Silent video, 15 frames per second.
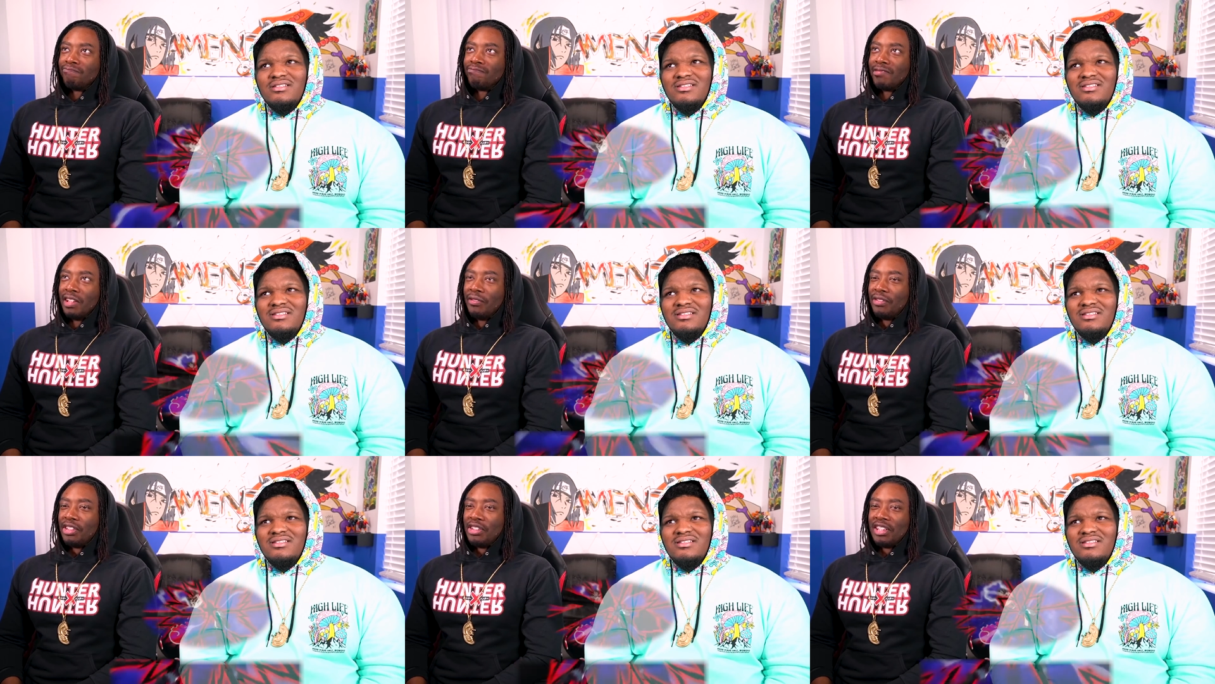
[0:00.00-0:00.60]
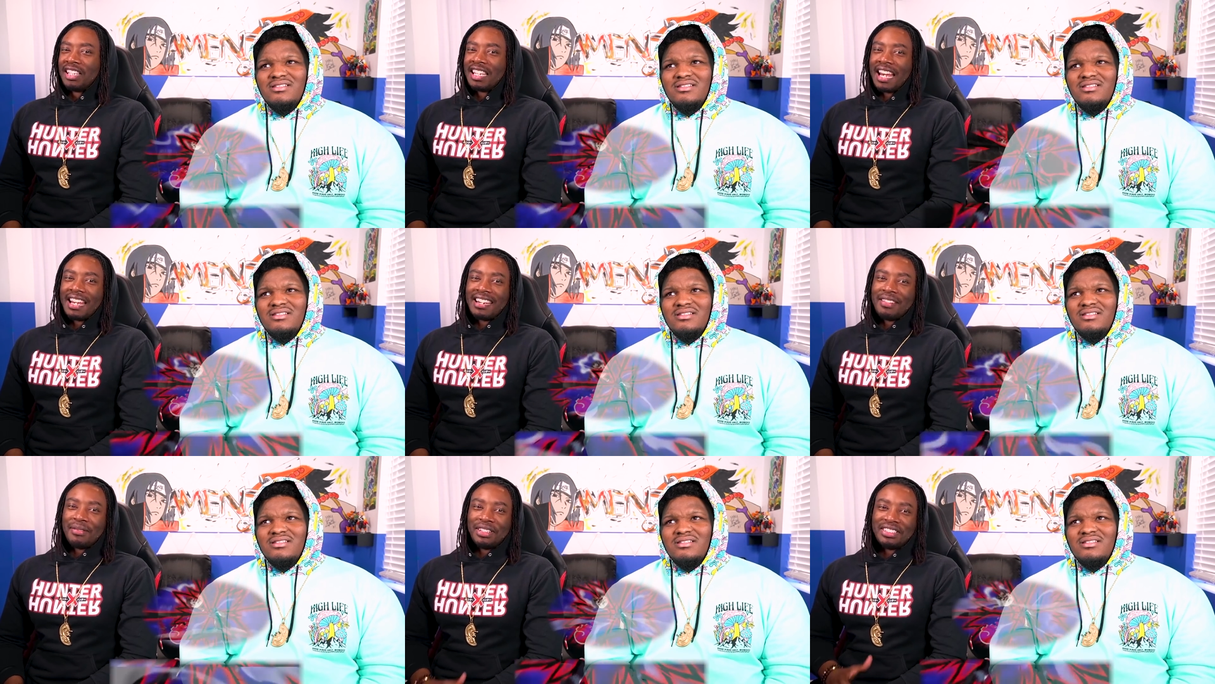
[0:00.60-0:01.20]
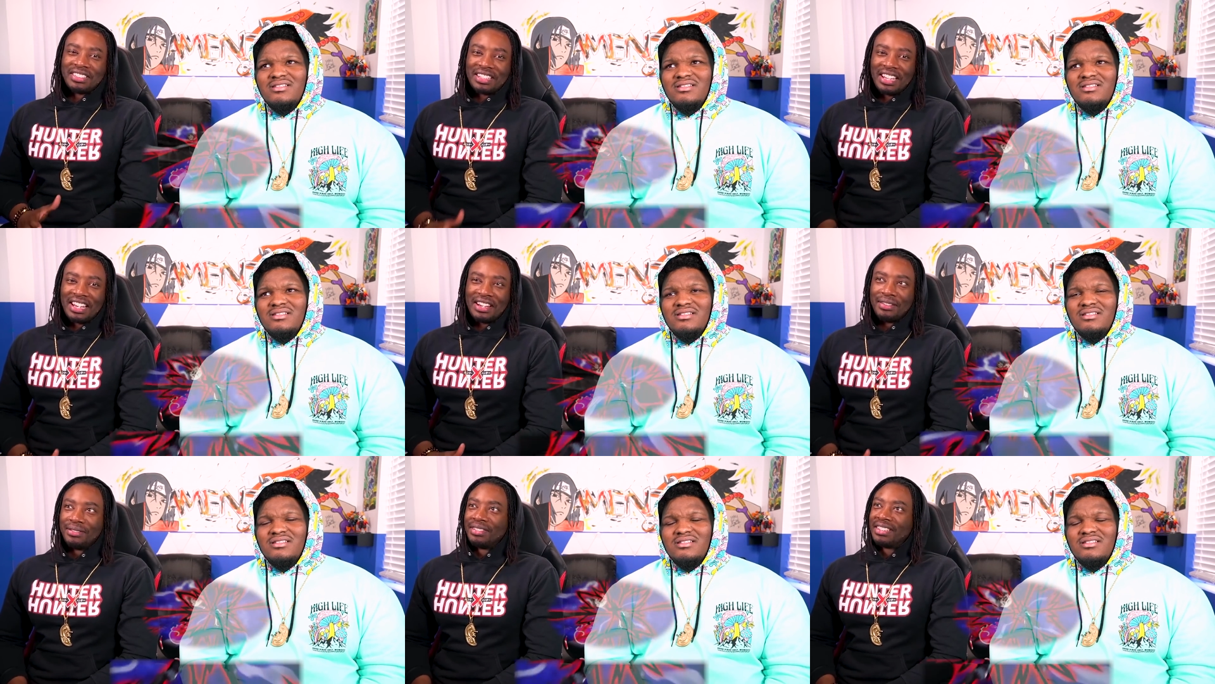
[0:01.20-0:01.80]
Speaker 1: Luffy, you ain't got that much
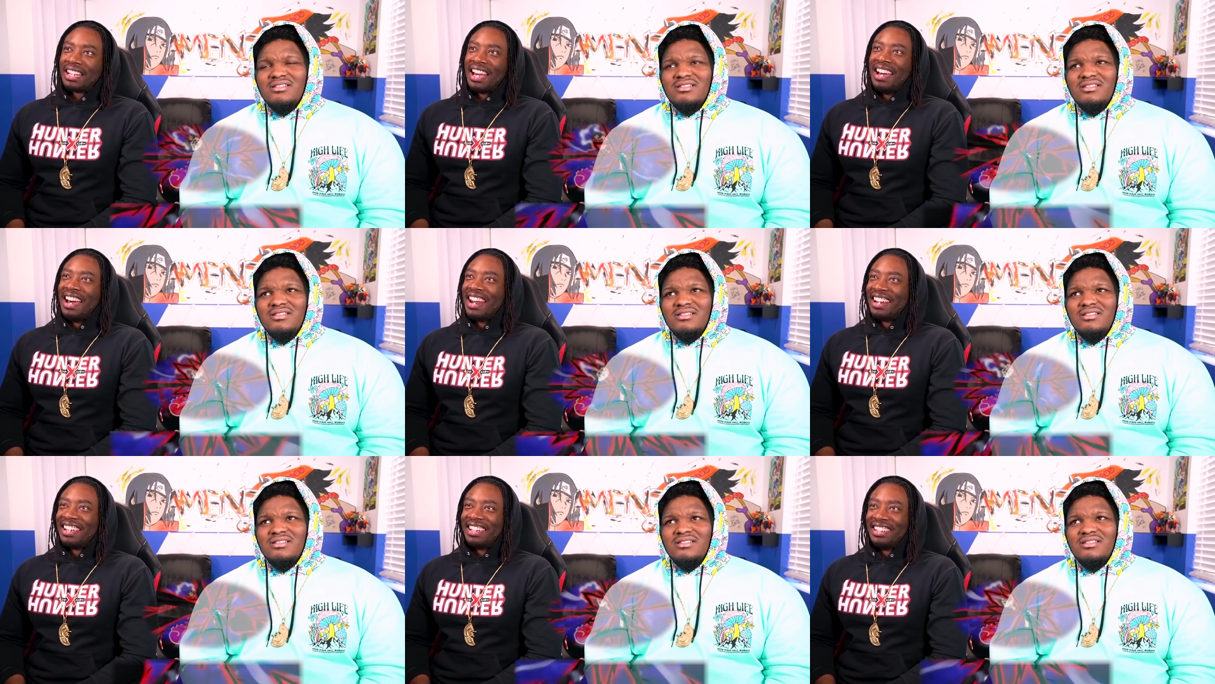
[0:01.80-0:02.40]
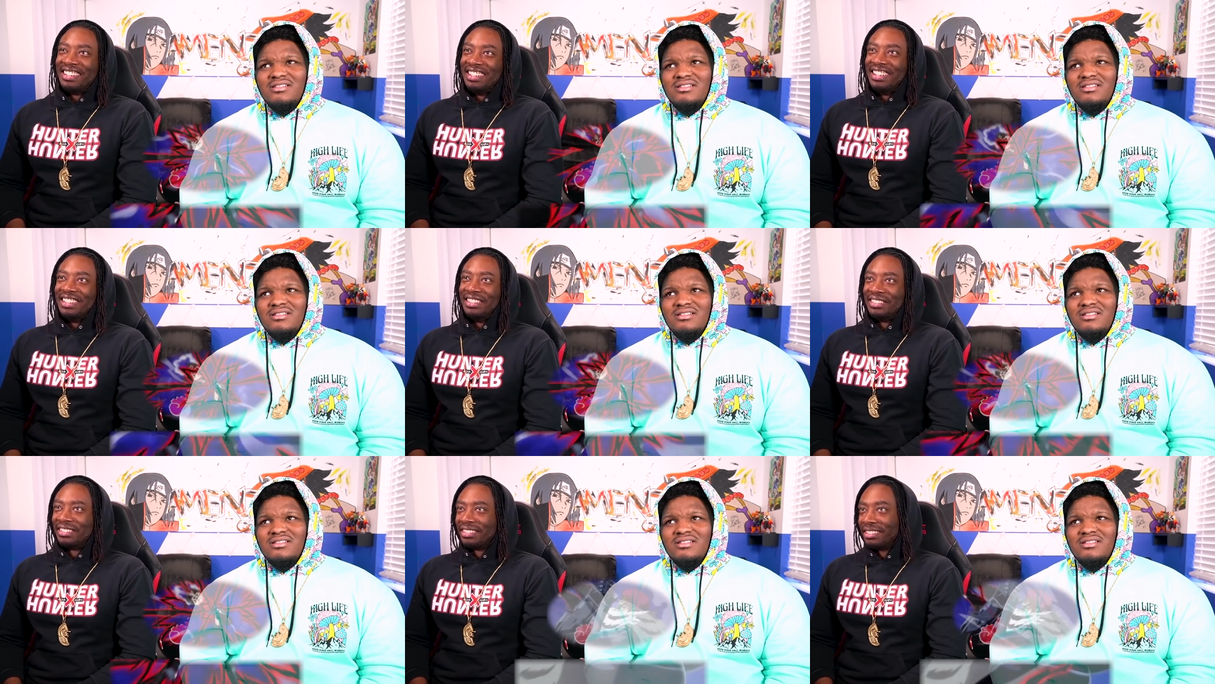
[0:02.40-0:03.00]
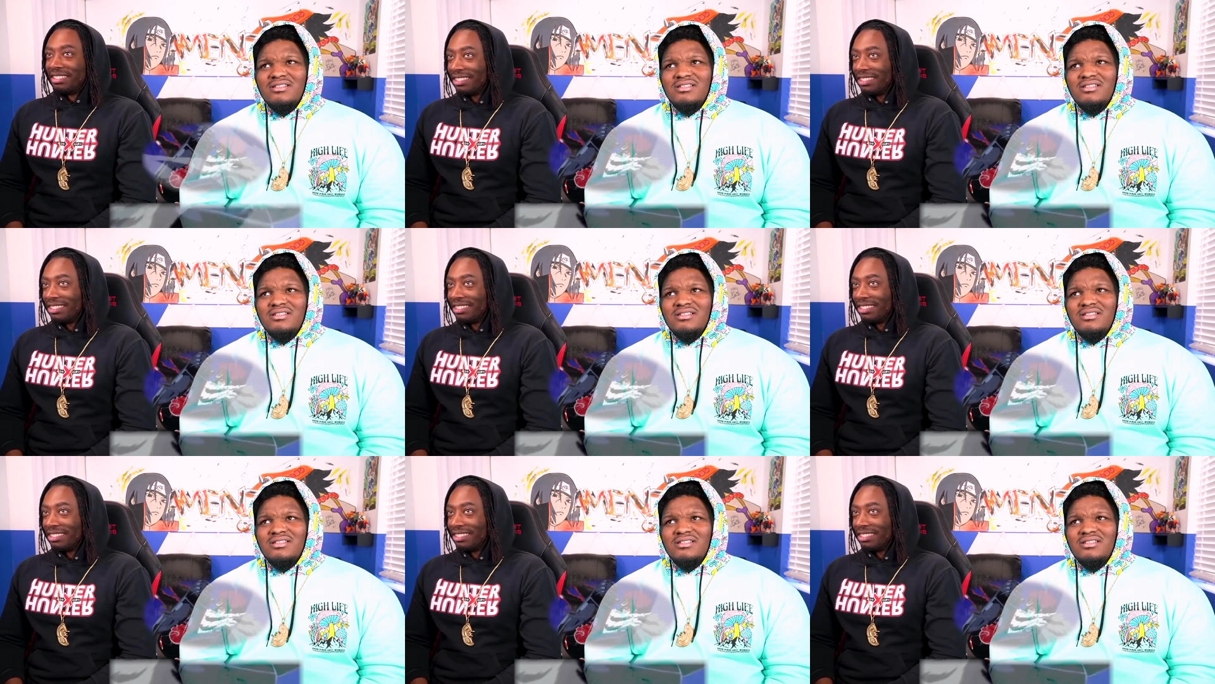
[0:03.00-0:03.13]
time. You gotta end this.